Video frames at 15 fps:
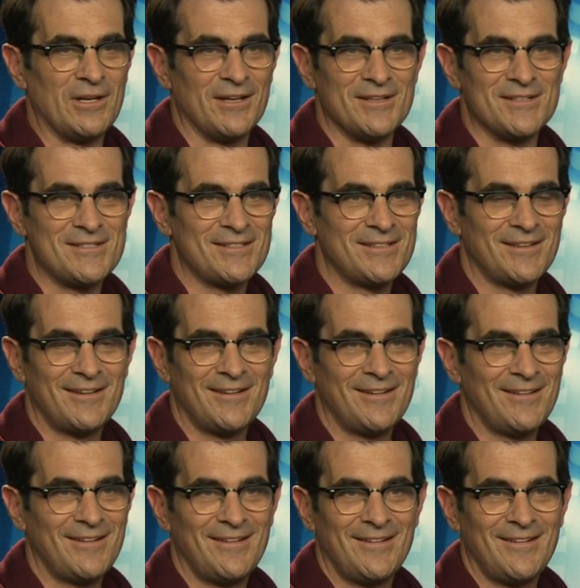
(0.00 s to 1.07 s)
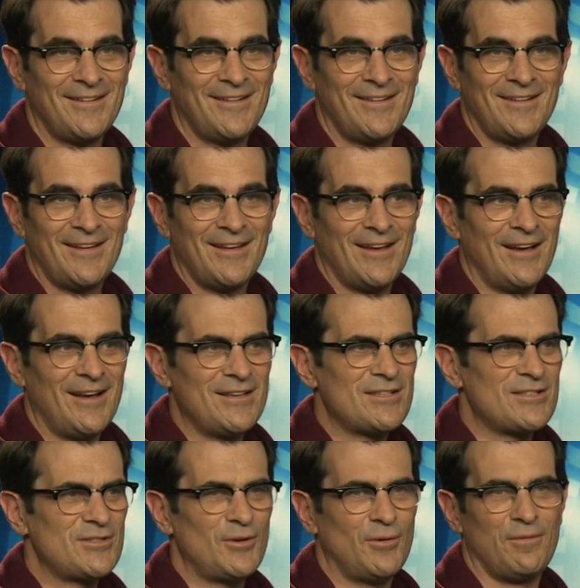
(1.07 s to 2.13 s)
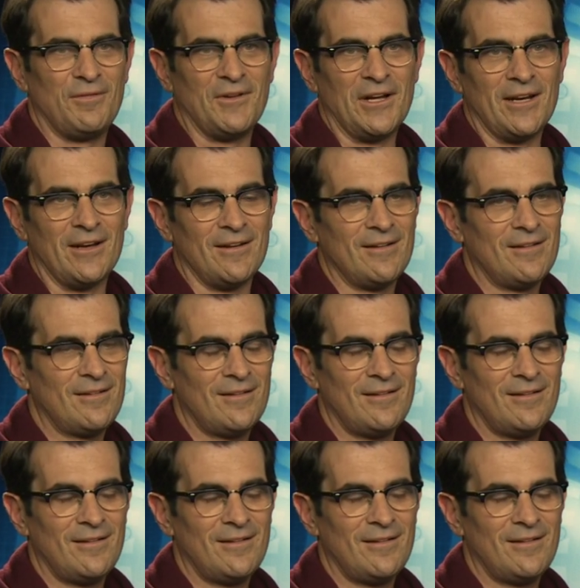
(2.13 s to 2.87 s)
does. It's so fun.